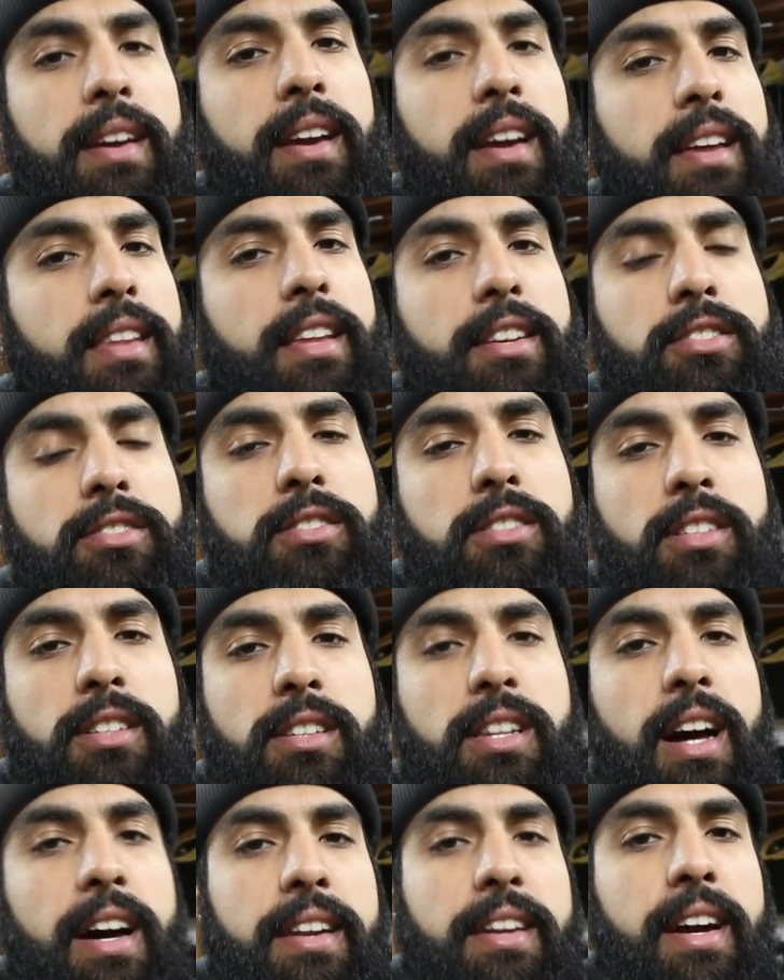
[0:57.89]
and they just look a
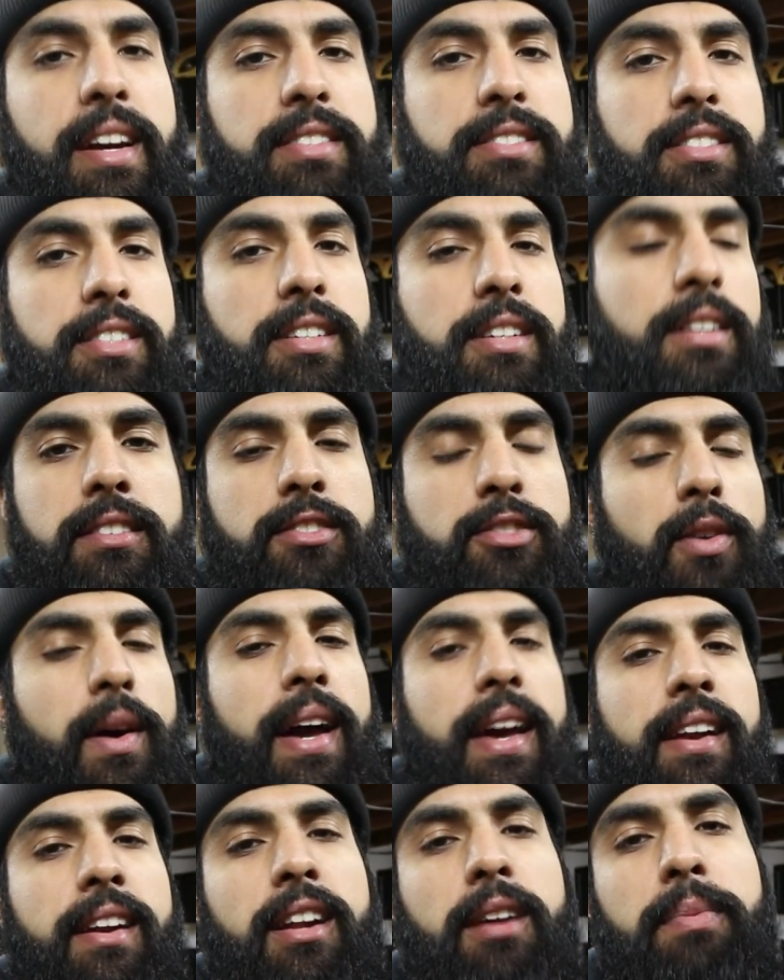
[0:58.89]
lot nicer. So I
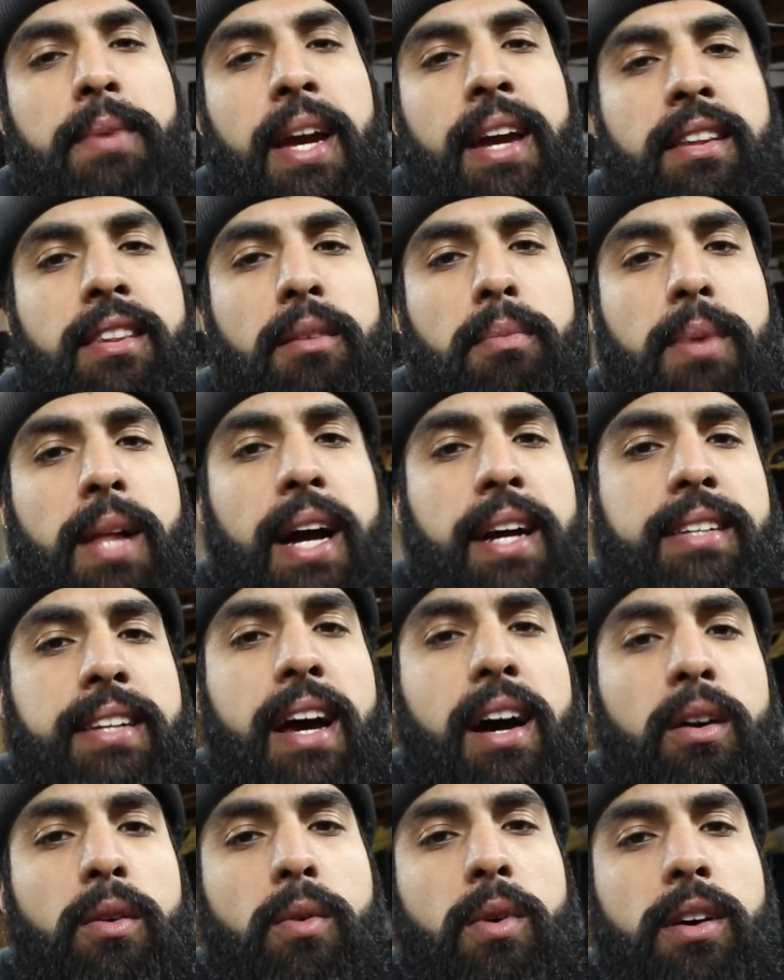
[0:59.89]
ended up getting the blacked
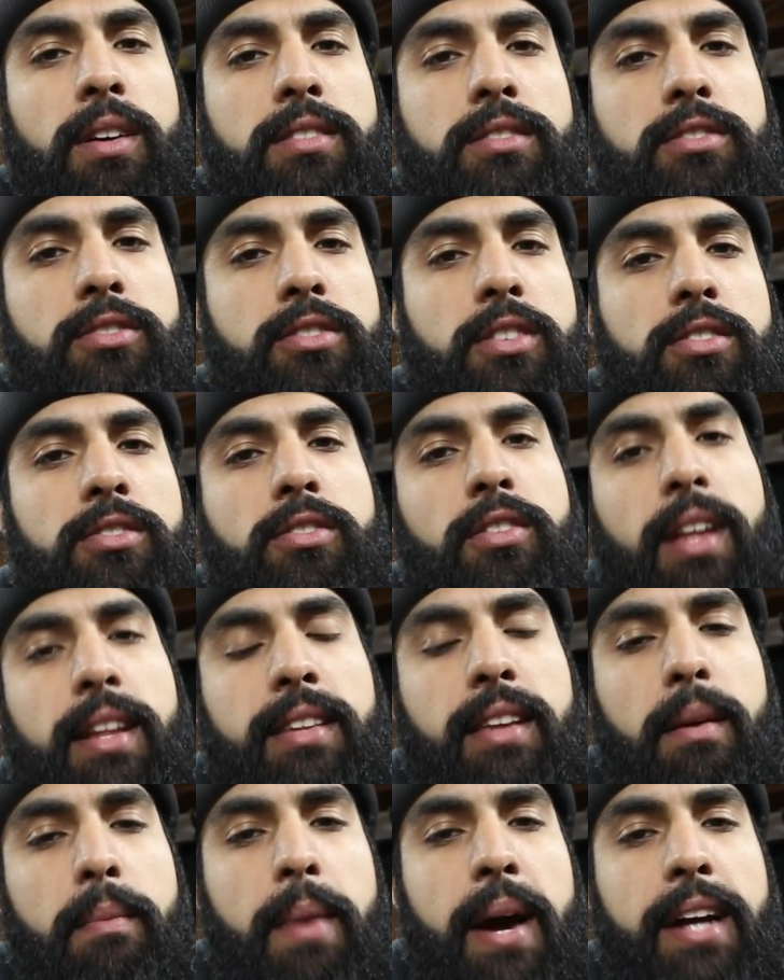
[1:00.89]
out ones just so that
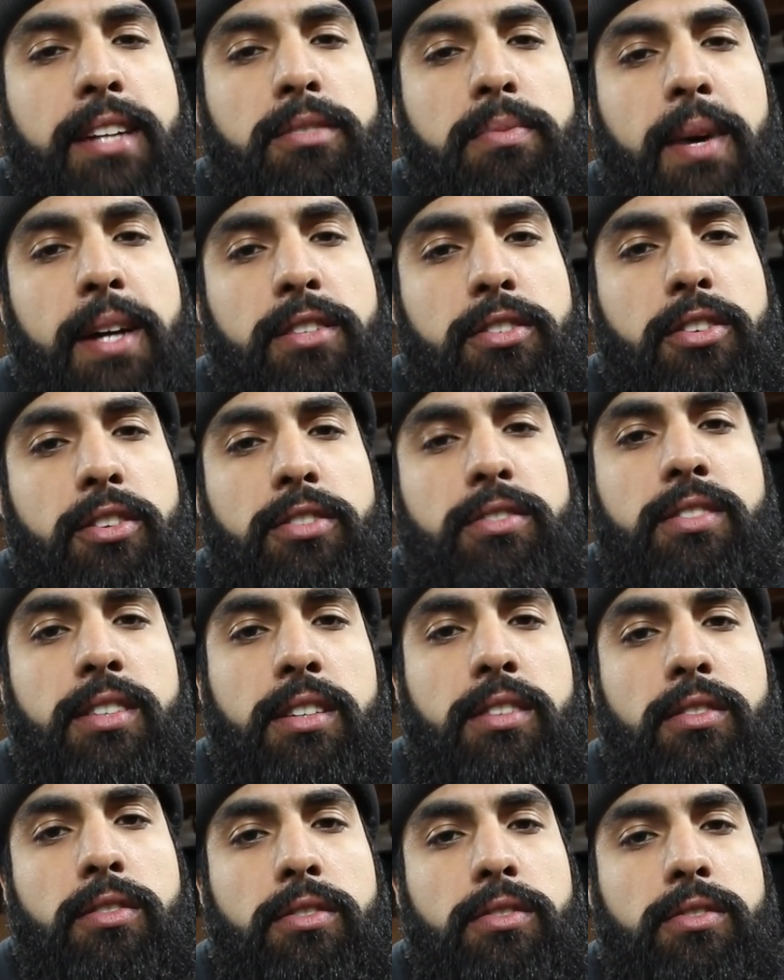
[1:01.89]
they match my turn
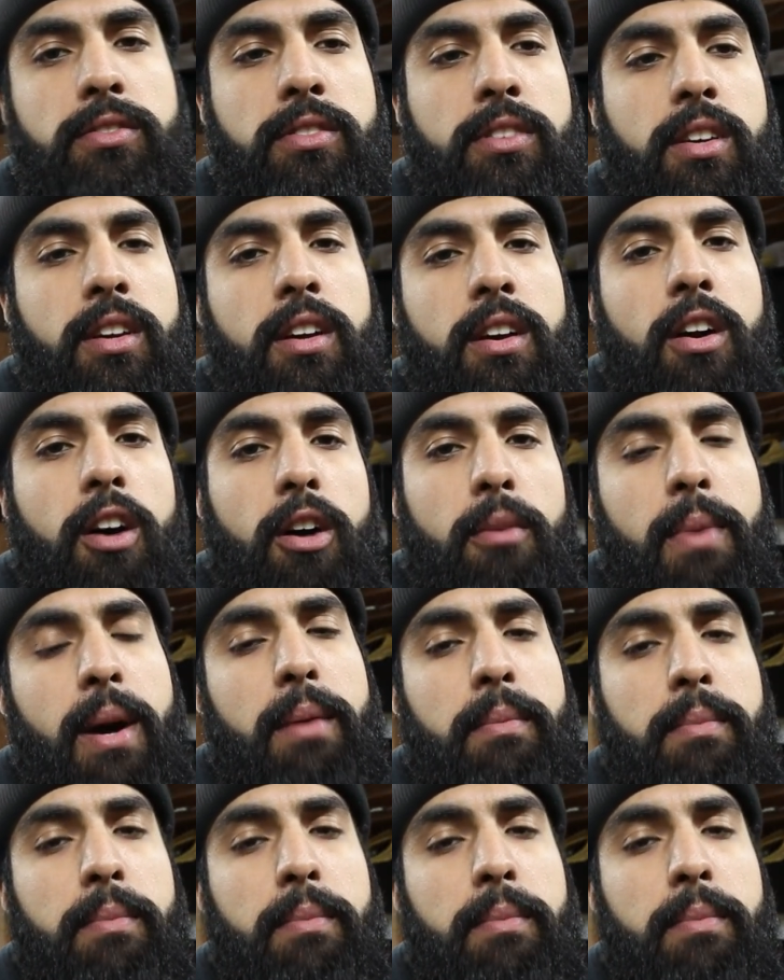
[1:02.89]
signals on my